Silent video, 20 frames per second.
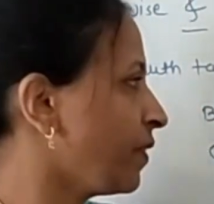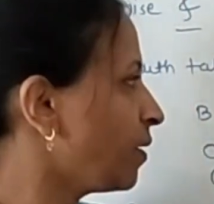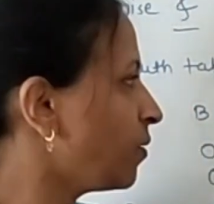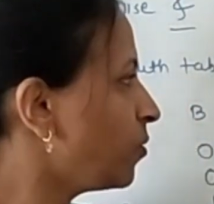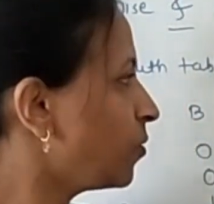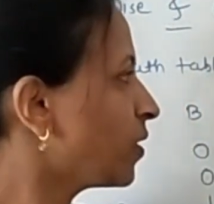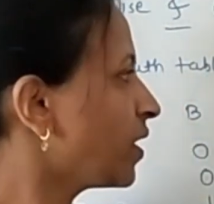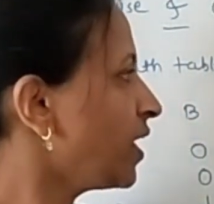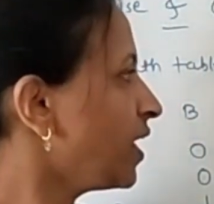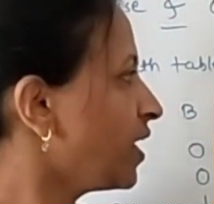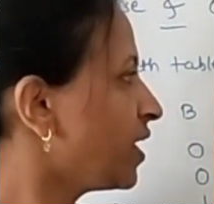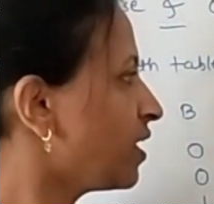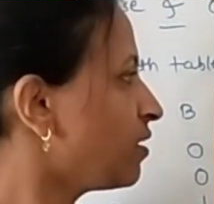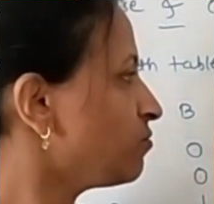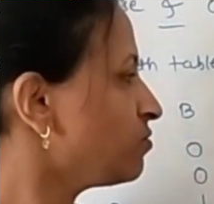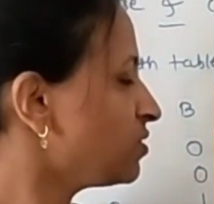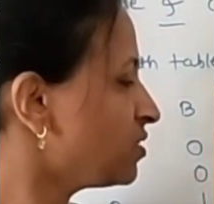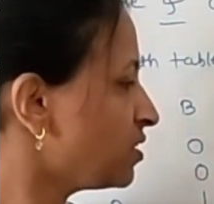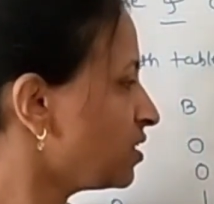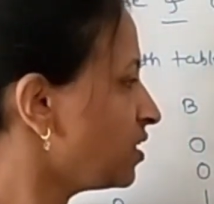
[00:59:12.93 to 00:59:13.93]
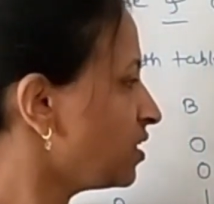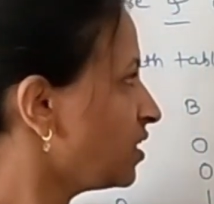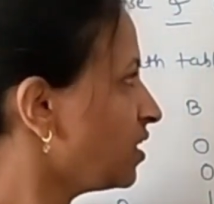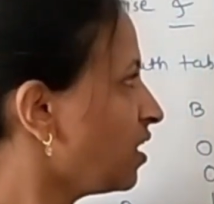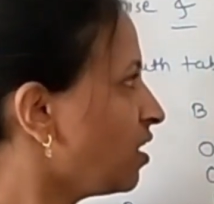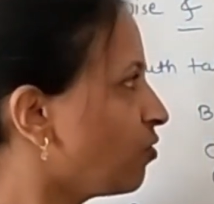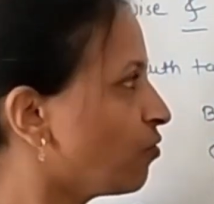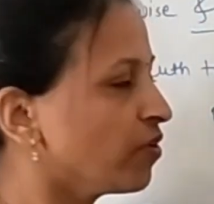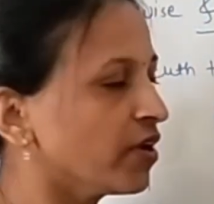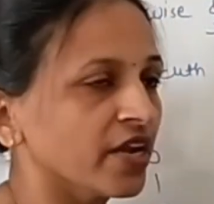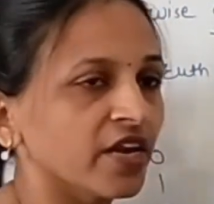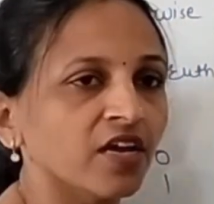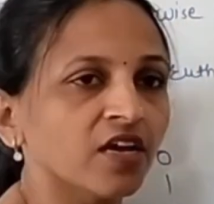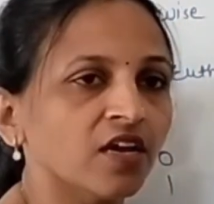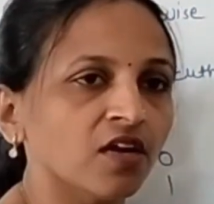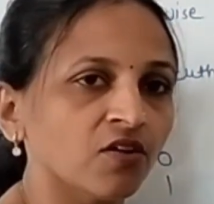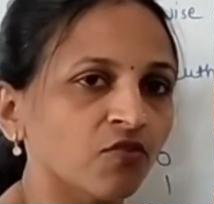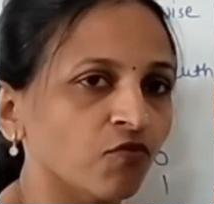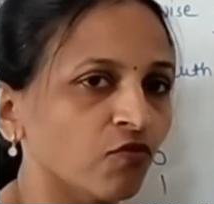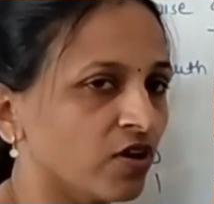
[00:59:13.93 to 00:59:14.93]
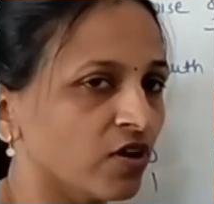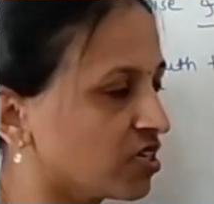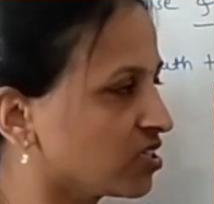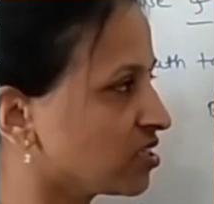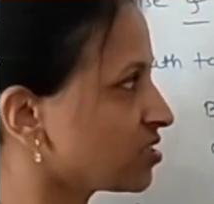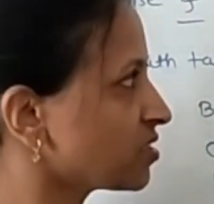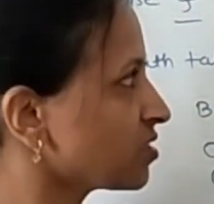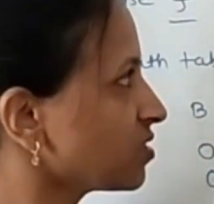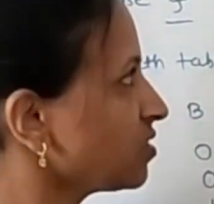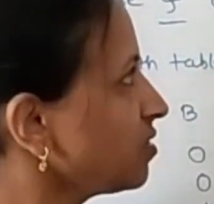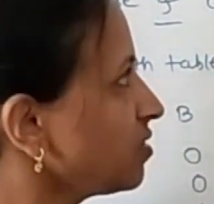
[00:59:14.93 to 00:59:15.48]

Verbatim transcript: Okay, now see how it works.